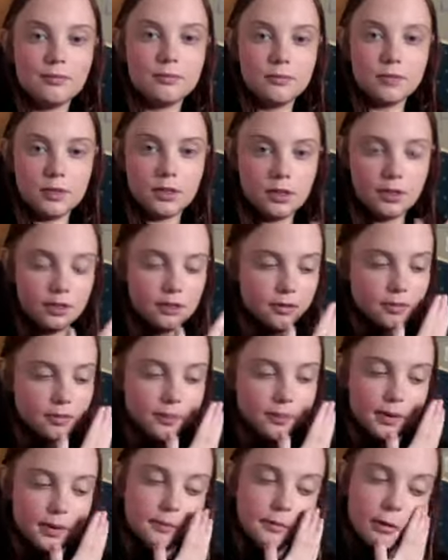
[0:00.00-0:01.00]
I'm going to do a
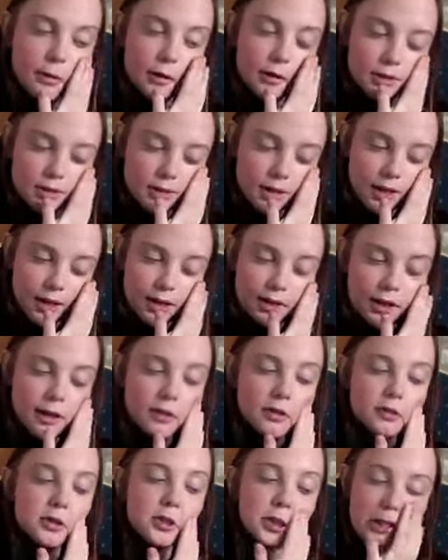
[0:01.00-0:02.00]
bit more on that
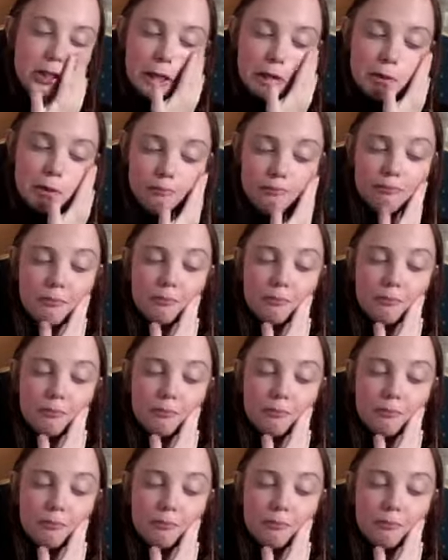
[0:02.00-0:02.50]
other cheek.